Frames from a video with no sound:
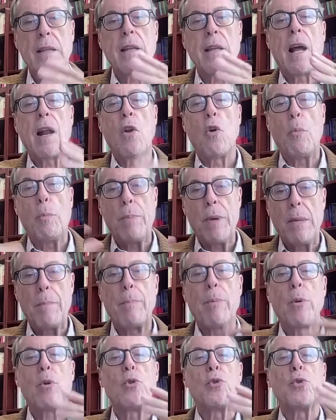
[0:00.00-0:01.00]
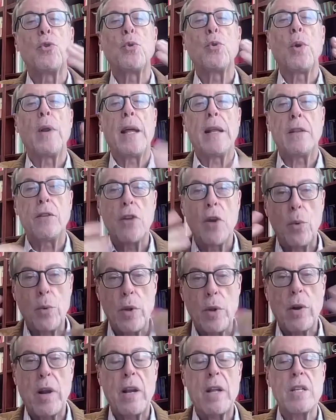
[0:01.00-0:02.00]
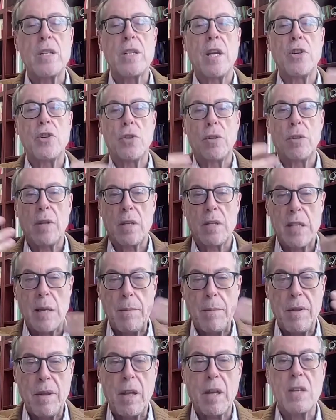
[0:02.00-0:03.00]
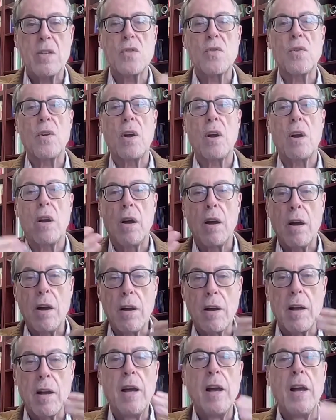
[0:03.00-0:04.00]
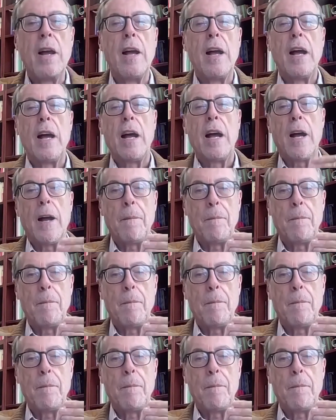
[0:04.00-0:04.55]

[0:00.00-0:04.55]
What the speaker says: that allow people to let know the organization that something is wrong,